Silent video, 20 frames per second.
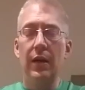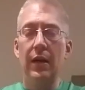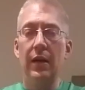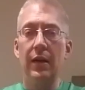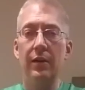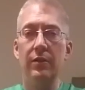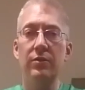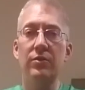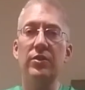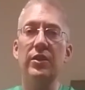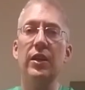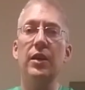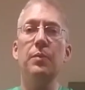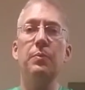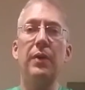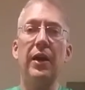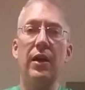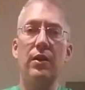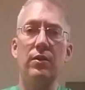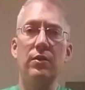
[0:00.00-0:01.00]
on
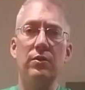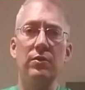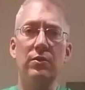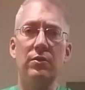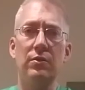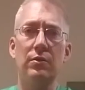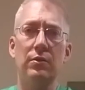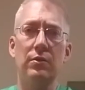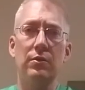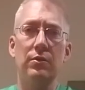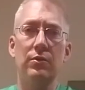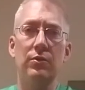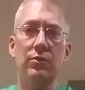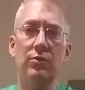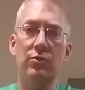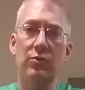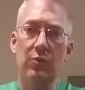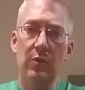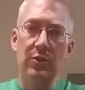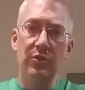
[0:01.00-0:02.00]
sticking patterns,
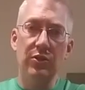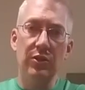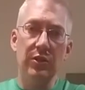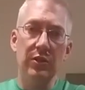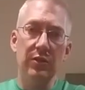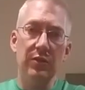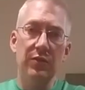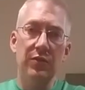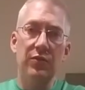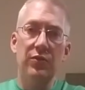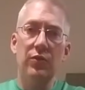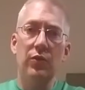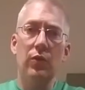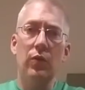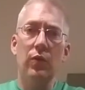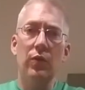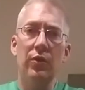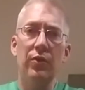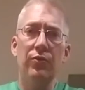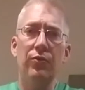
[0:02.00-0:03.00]
scrunchies.
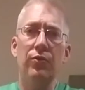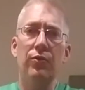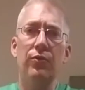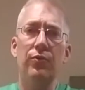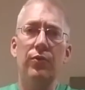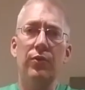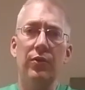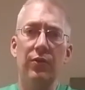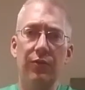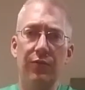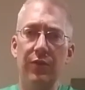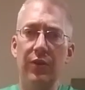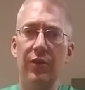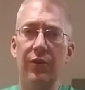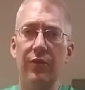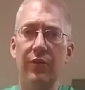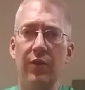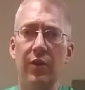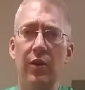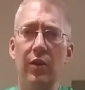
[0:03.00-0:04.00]
So this is for the
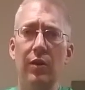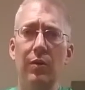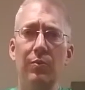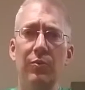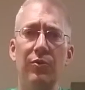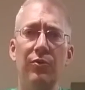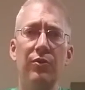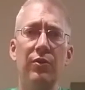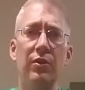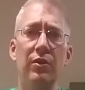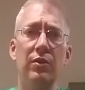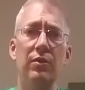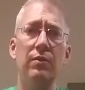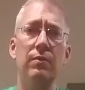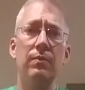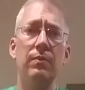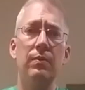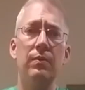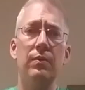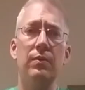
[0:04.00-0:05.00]
snare drums
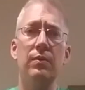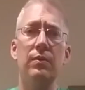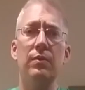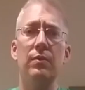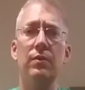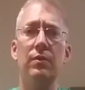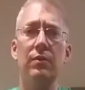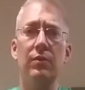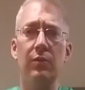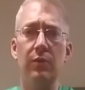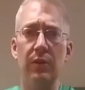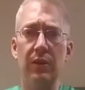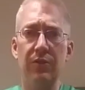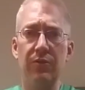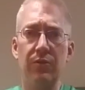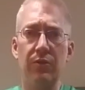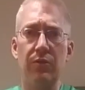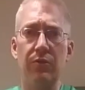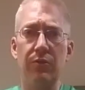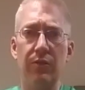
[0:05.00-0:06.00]
and to a
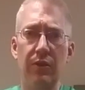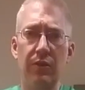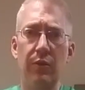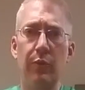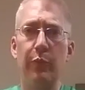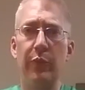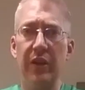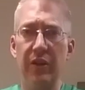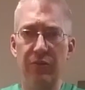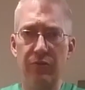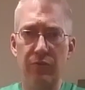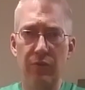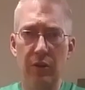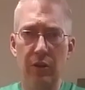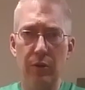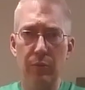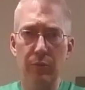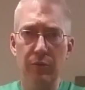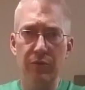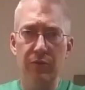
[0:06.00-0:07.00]
lesser extent the bass
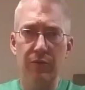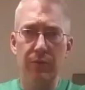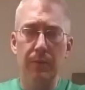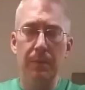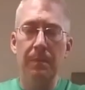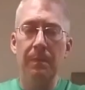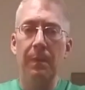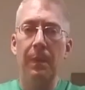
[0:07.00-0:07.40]
drums.